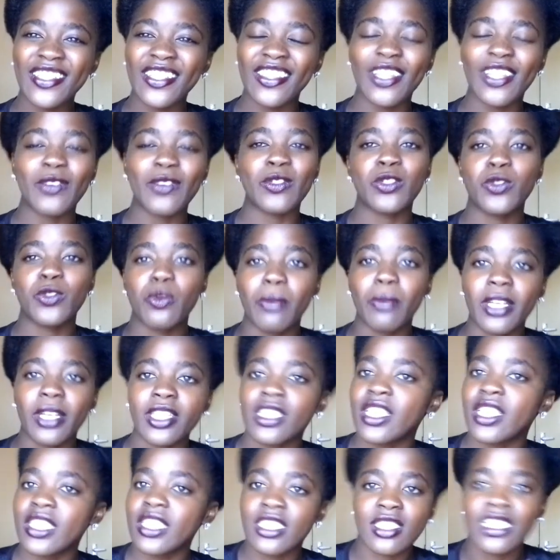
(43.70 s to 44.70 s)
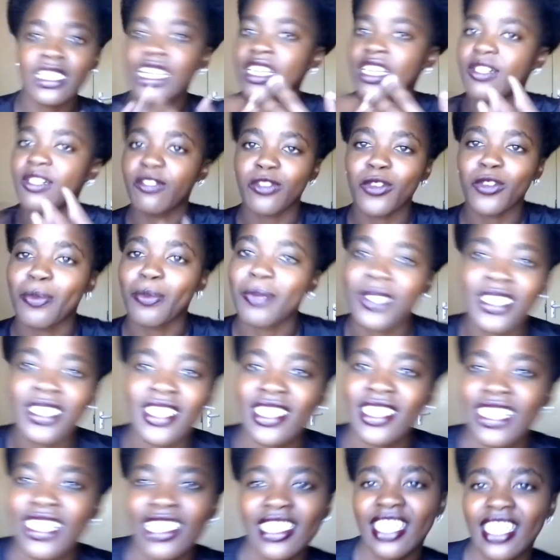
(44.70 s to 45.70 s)
That was too much. That is none of your
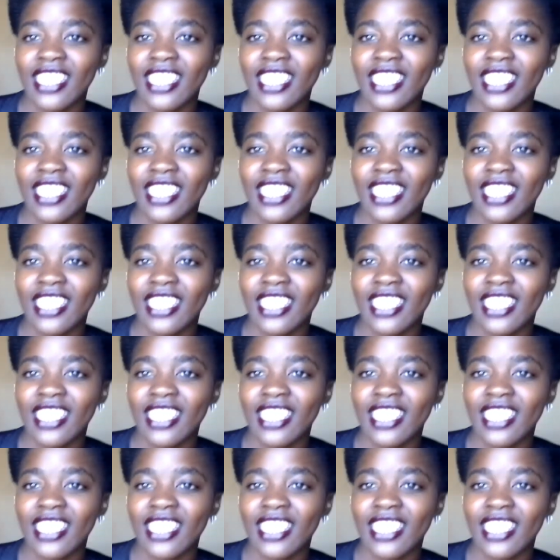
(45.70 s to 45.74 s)
business at